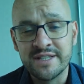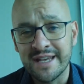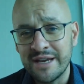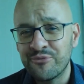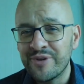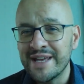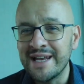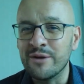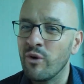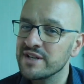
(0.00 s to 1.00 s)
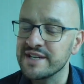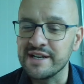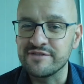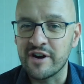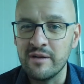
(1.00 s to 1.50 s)
So he really wasn't at
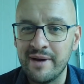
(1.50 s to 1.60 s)
his very